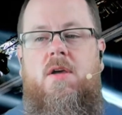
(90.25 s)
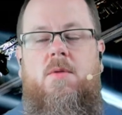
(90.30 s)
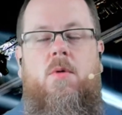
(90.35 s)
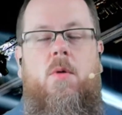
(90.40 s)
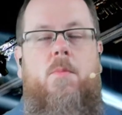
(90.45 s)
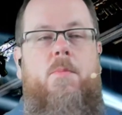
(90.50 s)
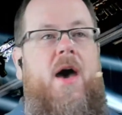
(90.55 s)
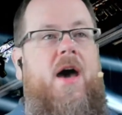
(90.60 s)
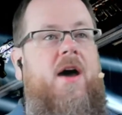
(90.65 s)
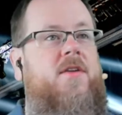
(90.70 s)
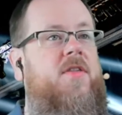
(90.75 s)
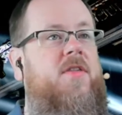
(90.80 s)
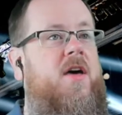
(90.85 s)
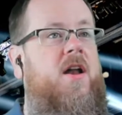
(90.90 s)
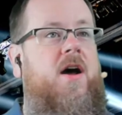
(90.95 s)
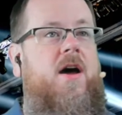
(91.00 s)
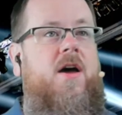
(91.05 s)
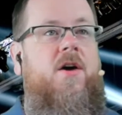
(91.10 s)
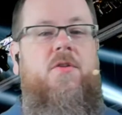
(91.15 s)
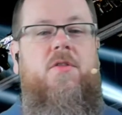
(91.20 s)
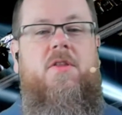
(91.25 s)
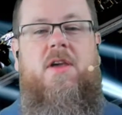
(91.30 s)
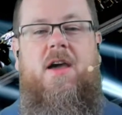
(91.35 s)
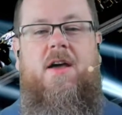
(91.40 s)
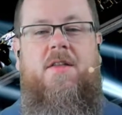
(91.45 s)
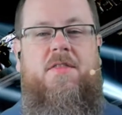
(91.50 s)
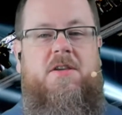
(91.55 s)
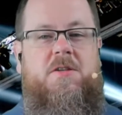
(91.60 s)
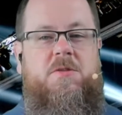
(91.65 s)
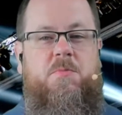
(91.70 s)
But back then, I only
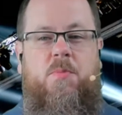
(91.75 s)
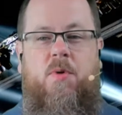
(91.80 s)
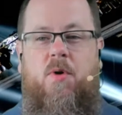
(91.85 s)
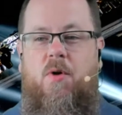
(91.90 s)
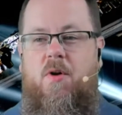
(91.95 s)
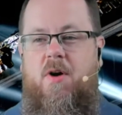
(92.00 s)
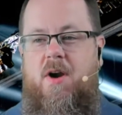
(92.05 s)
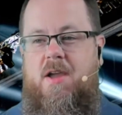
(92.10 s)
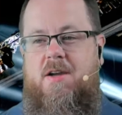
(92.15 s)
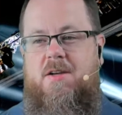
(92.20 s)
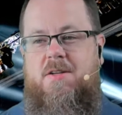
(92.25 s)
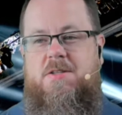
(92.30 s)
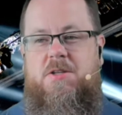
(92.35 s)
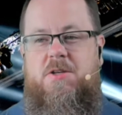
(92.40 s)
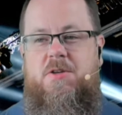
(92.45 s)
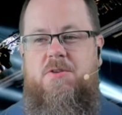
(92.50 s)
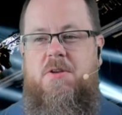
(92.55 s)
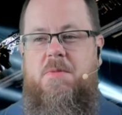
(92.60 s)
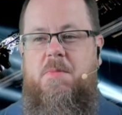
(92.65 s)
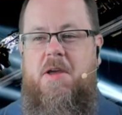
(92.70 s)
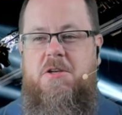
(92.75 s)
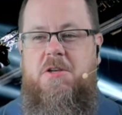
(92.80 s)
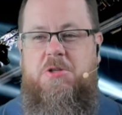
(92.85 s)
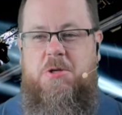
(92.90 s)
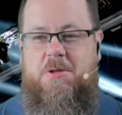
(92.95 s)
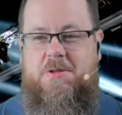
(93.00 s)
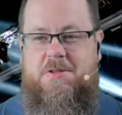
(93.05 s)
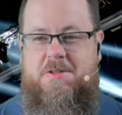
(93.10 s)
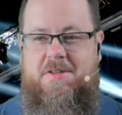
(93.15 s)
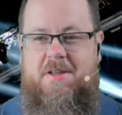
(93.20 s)
had these boring
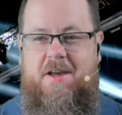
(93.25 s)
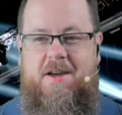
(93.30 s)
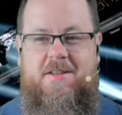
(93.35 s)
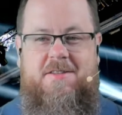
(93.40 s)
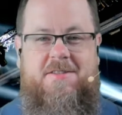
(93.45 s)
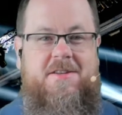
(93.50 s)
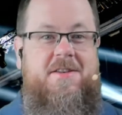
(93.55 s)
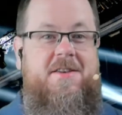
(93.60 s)
two-dimensional slides,